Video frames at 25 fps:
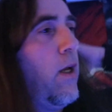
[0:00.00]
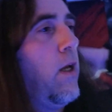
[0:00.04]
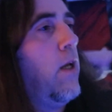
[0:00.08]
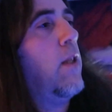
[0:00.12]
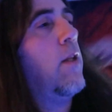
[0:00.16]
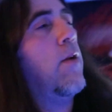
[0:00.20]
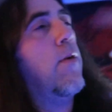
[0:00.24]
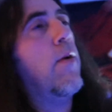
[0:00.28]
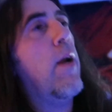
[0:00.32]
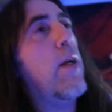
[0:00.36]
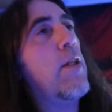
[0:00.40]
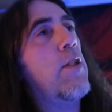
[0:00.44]

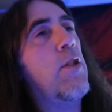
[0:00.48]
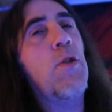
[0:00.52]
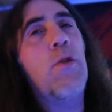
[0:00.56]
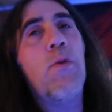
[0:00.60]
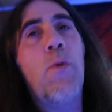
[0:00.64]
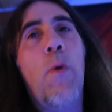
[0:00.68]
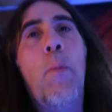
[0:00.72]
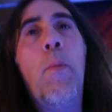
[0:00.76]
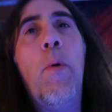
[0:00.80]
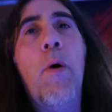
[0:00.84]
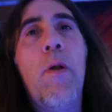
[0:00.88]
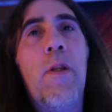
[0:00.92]
and the risers
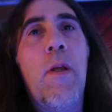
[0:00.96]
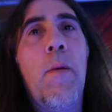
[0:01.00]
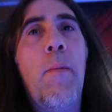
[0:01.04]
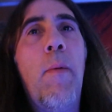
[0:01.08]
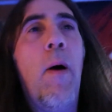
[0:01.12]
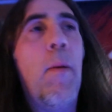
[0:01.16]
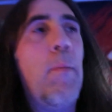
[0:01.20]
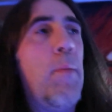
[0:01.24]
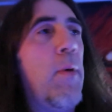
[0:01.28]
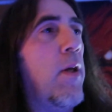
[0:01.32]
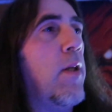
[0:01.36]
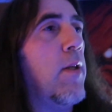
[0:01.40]
will put them
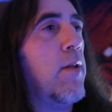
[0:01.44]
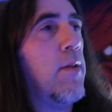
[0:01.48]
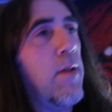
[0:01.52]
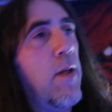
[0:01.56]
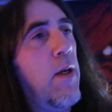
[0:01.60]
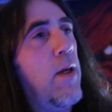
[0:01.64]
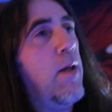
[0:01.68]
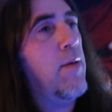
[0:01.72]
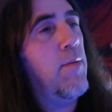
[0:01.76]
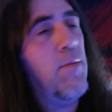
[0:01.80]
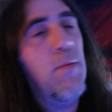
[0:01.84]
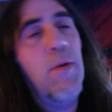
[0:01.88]
up
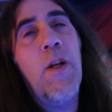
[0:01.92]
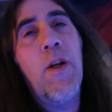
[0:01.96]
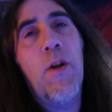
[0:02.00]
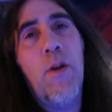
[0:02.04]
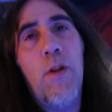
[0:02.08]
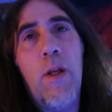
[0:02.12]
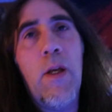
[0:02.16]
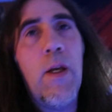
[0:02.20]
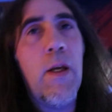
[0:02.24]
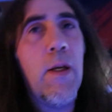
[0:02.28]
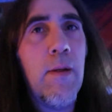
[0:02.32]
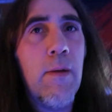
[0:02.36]
at, at
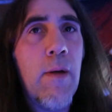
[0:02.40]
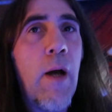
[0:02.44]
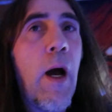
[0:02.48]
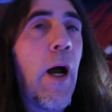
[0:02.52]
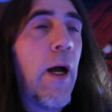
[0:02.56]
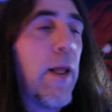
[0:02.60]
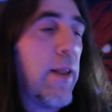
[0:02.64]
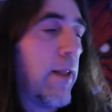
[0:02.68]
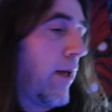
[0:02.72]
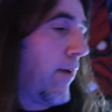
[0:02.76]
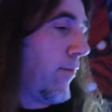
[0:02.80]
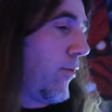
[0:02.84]
nearly
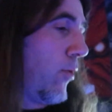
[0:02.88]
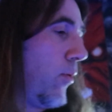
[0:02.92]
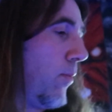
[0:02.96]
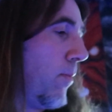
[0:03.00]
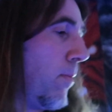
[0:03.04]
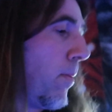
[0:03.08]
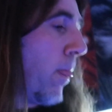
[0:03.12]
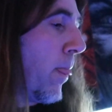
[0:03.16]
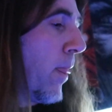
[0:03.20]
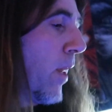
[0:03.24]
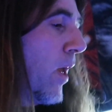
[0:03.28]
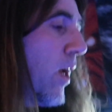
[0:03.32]
eye level.
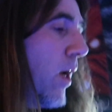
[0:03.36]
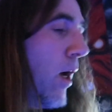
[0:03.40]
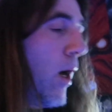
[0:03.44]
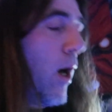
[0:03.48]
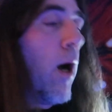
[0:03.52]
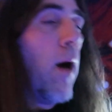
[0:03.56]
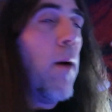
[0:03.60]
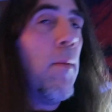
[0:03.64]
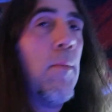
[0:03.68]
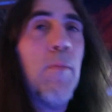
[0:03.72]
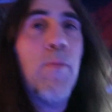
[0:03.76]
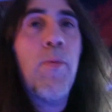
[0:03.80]

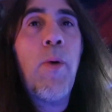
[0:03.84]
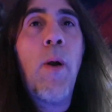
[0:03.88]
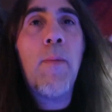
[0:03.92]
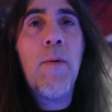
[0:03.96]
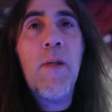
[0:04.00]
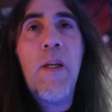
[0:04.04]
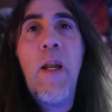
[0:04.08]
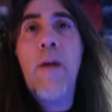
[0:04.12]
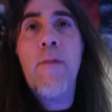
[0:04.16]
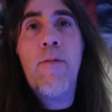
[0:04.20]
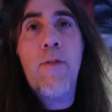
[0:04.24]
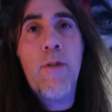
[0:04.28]
Uh,
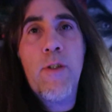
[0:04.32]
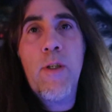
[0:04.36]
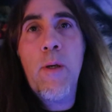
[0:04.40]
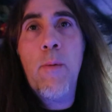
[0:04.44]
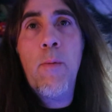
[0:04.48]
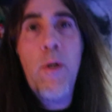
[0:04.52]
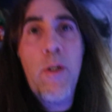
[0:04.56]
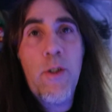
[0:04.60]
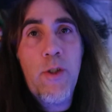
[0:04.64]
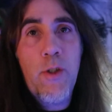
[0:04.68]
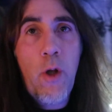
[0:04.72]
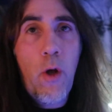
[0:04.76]
probably not for
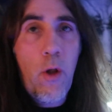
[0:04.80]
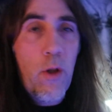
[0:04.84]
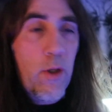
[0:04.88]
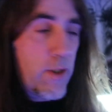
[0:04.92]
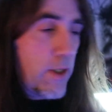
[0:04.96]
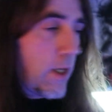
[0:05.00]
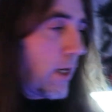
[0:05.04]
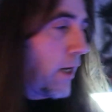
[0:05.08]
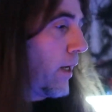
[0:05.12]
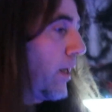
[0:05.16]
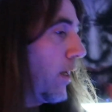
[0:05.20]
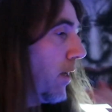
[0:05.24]
someone as tall
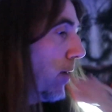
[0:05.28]
as I